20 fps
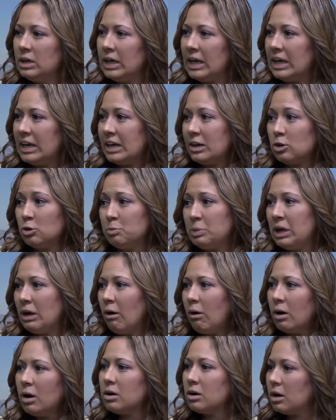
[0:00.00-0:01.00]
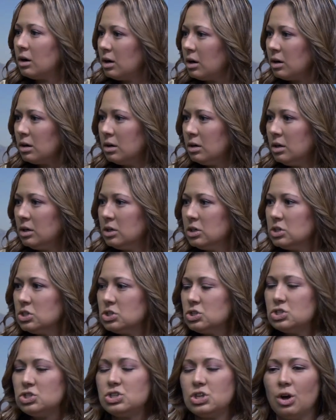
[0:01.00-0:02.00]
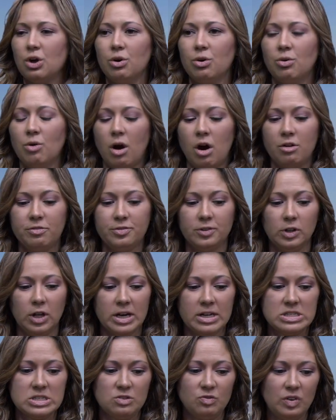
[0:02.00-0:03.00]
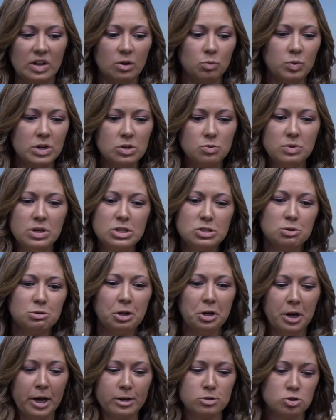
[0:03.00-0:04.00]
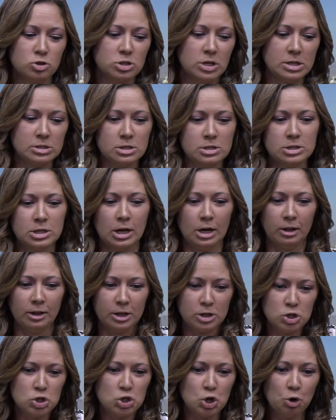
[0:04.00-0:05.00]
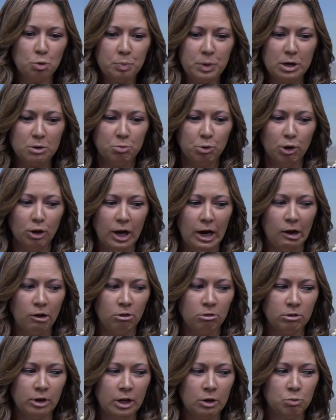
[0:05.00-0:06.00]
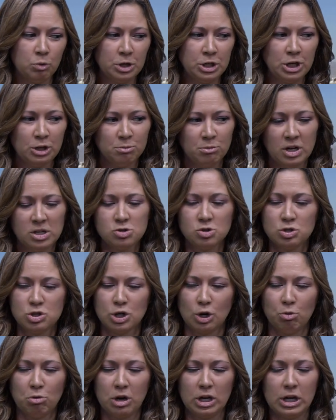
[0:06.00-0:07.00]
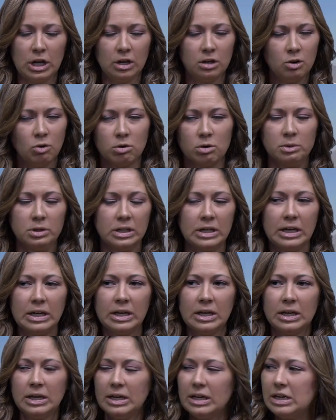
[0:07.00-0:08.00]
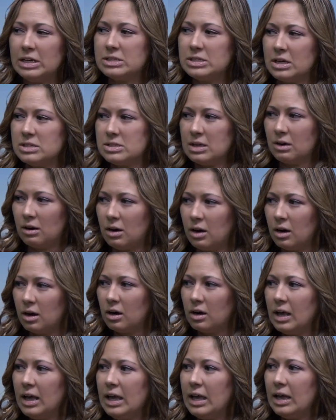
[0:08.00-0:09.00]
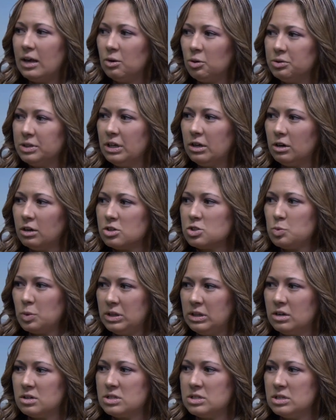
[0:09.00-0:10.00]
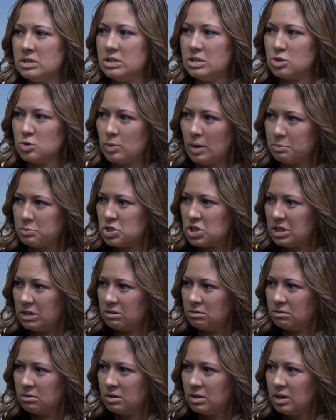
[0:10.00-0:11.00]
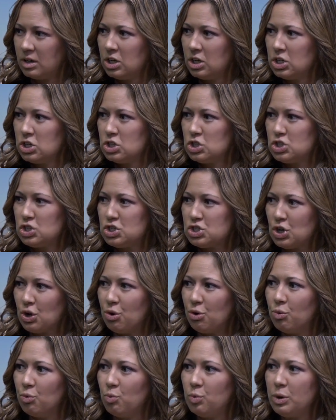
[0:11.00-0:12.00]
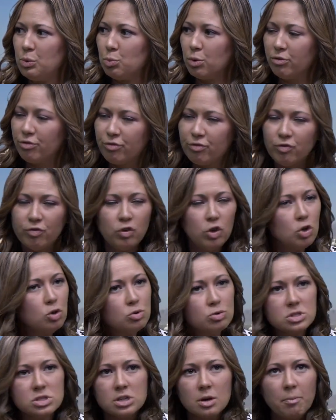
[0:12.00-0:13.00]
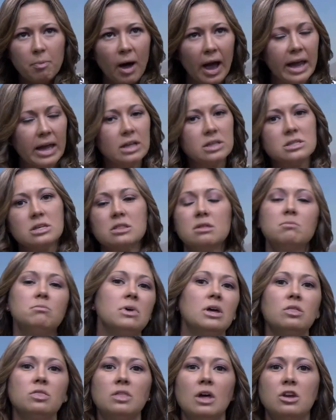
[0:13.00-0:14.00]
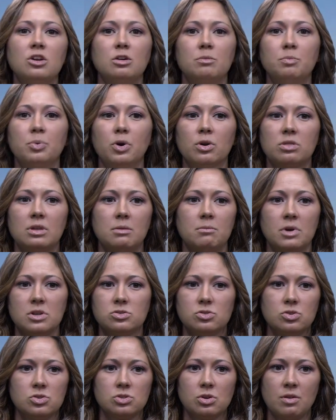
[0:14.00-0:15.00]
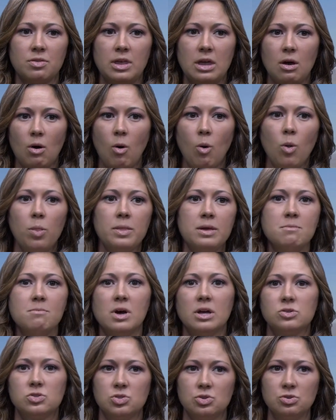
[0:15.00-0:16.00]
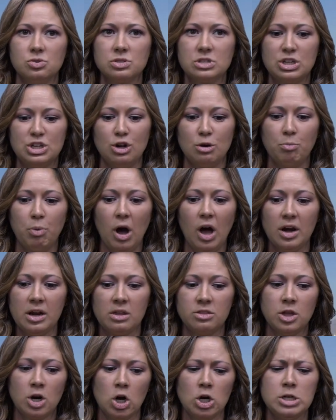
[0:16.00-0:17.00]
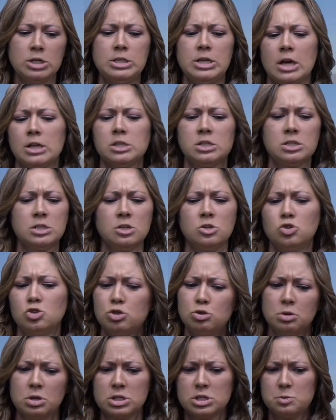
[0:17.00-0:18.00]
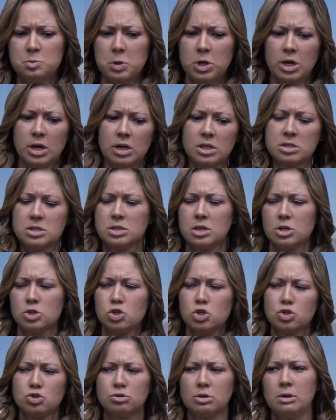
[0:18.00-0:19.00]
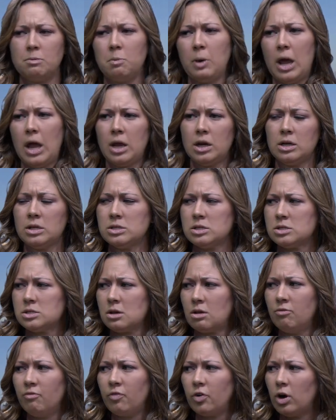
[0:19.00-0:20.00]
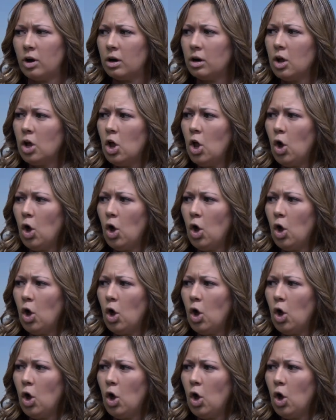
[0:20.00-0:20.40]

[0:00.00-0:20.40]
and it'll be harder. So our philosophy, and we do little exercises to kind of like show people how like when your muscles are working normally, it doesn't hurt. It only hurts when there's a disruption. Wow. So we refuse to buy into the myth that your birthing muscles are the only muscles in your body that are destined to experience extreme pain and discomfort